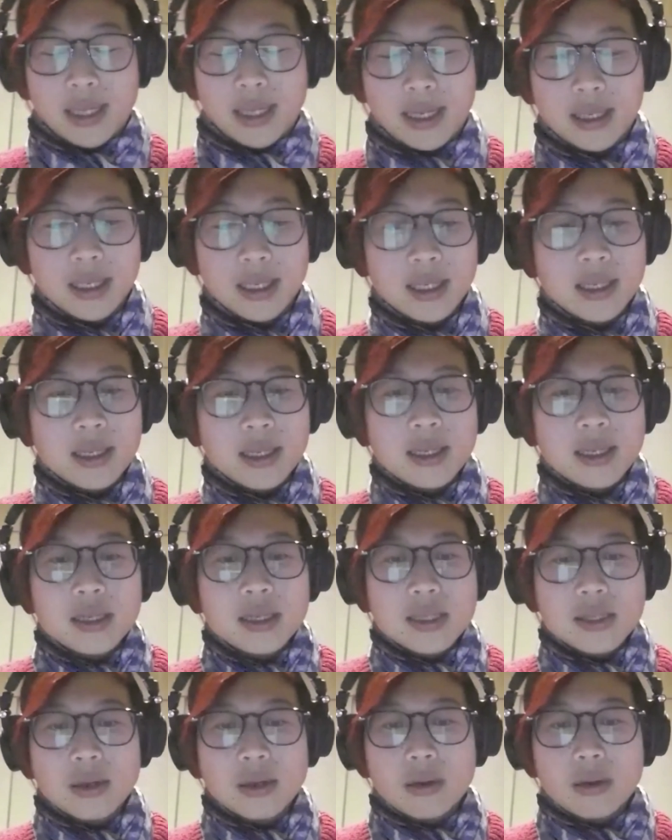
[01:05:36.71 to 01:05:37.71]
And
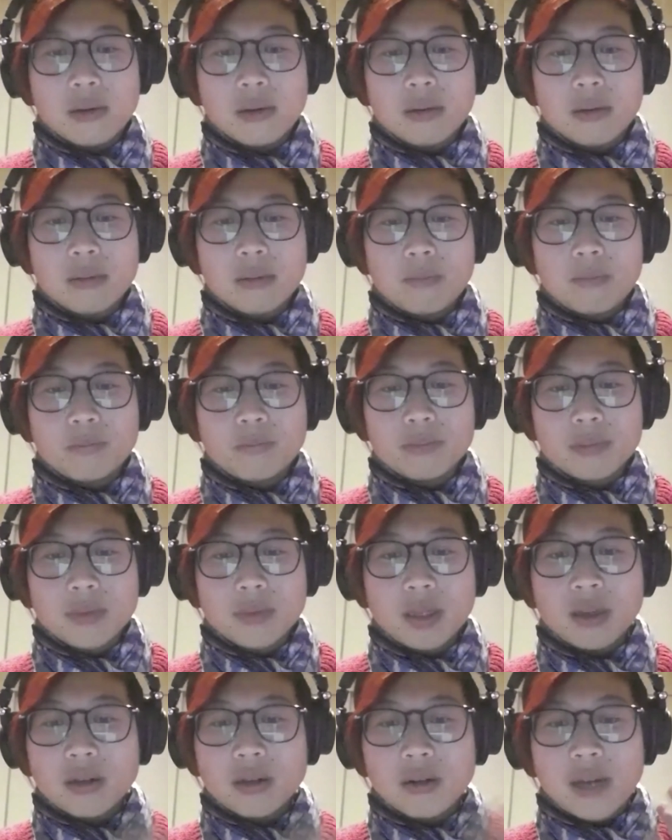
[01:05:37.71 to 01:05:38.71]
so,
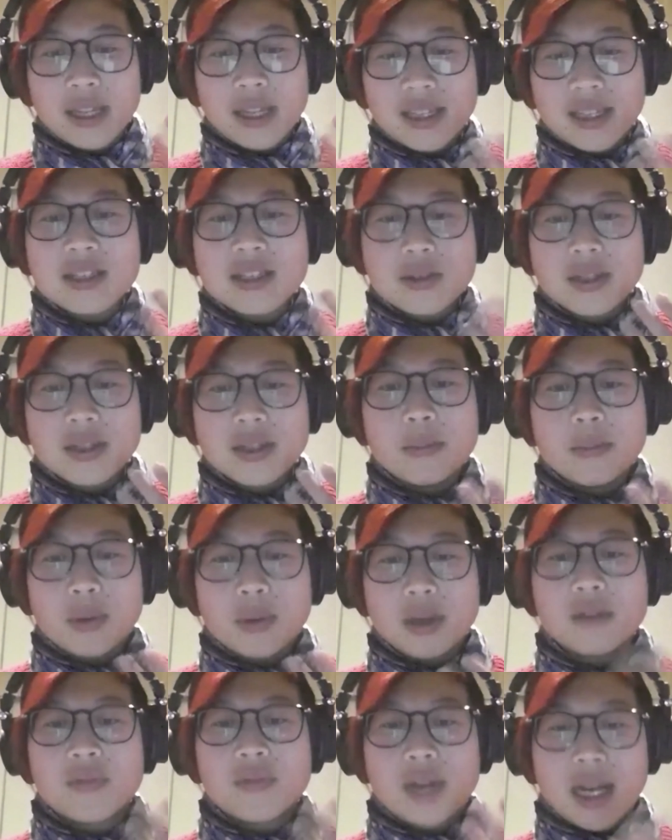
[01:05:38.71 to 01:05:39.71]
you know, I think it's really
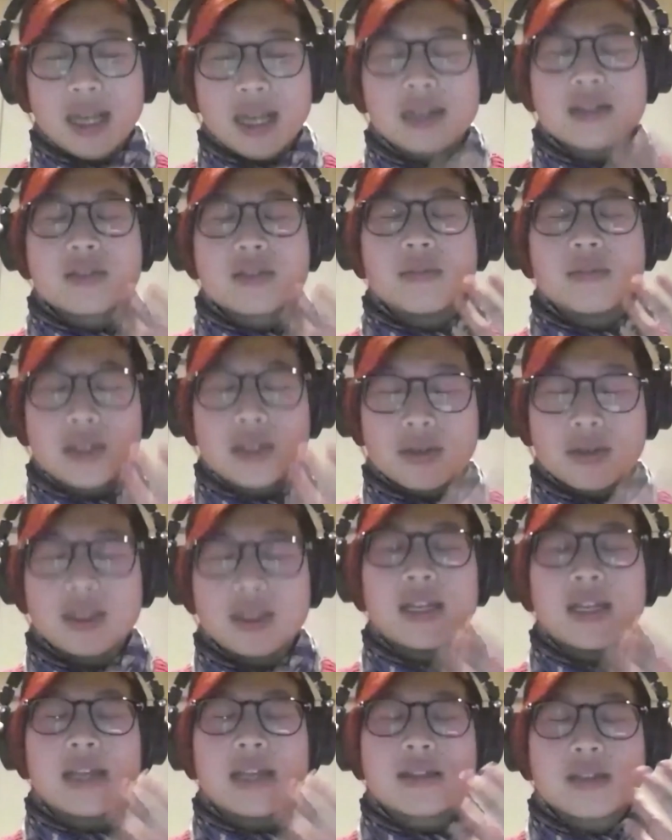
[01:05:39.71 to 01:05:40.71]
important for artists to be
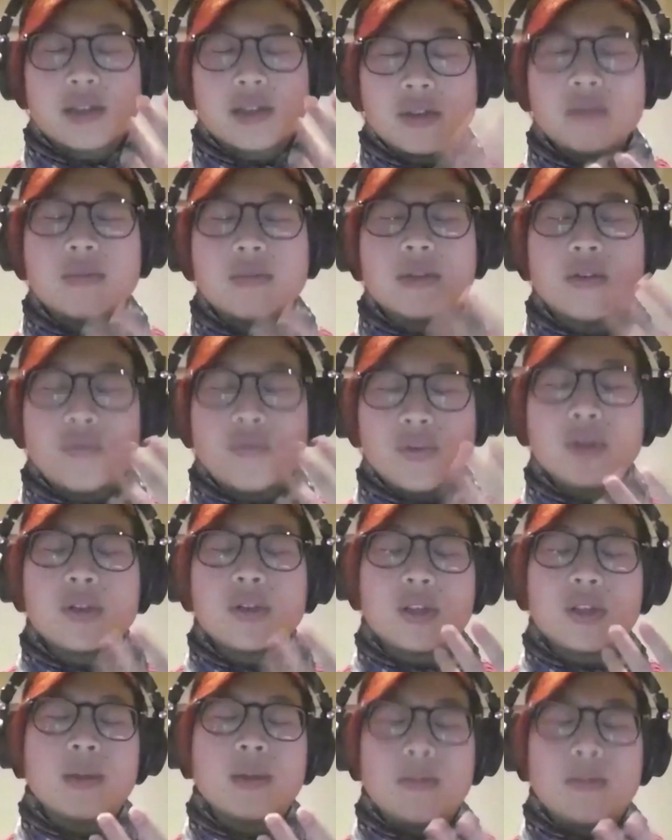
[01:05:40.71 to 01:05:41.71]
treated as the full
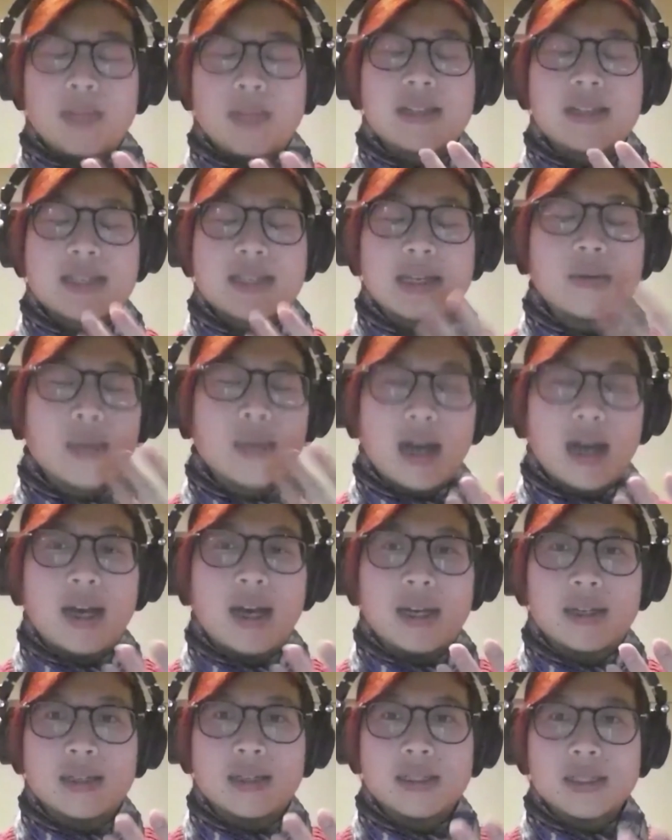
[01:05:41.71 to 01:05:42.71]
human beings that we are.